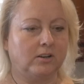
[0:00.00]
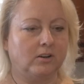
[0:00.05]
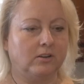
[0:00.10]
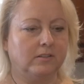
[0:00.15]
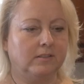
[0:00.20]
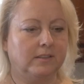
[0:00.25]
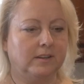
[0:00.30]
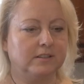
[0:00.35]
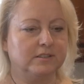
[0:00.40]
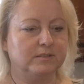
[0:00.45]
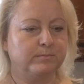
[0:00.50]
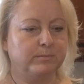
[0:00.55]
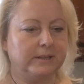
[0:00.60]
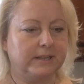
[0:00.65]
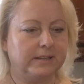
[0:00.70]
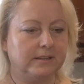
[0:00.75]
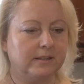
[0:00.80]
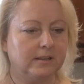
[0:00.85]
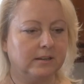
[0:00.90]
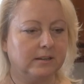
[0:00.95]
And on this
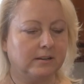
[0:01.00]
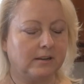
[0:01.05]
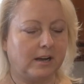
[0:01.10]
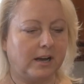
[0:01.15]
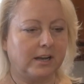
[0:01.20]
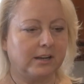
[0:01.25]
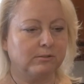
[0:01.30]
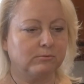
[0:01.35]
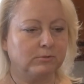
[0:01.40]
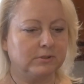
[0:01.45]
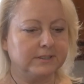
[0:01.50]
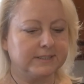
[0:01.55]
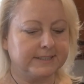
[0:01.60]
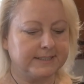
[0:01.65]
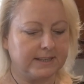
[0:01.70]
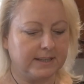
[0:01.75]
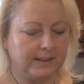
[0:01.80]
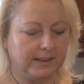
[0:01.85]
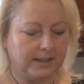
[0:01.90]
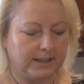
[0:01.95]
blender, I will
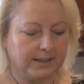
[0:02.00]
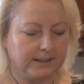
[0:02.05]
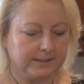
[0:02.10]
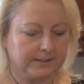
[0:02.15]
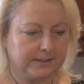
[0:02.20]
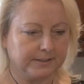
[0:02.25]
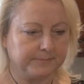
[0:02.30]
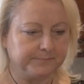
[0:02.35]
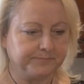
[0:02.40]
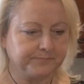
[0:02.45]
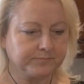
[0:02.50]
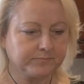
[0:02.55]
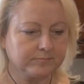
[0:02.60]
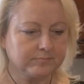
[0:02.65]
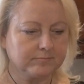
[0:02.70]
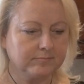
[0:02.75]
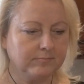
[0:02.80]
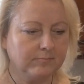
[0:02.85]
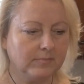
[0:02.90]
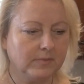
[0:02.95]
select
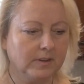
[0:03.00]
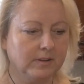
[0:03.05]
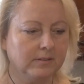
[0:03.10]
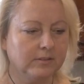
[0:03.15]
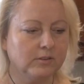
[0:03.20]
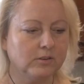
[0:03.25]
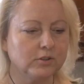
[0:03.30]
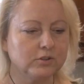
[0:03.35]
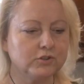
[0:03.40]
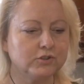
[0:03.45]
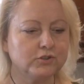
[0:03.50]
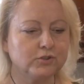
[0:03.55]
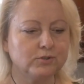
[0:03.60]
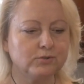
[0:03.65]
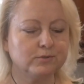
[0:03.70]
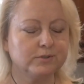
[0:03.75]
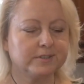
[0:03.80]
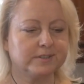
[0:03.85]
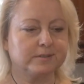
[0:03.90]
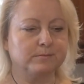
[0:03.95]
the
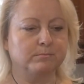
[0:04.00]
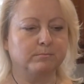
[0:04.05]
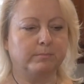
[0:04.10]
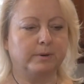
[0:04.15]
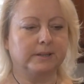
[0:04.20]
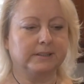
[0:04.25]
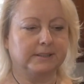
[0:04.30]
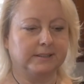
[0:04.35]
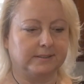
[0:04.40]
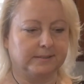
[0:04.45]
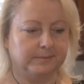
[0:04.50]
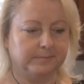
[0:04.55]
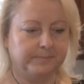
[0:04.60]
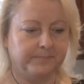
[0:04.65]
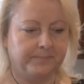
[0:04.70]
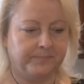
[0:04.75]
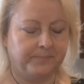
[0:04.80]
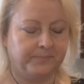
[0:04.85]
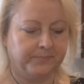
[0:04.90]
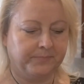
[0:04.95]
juice button.
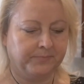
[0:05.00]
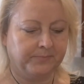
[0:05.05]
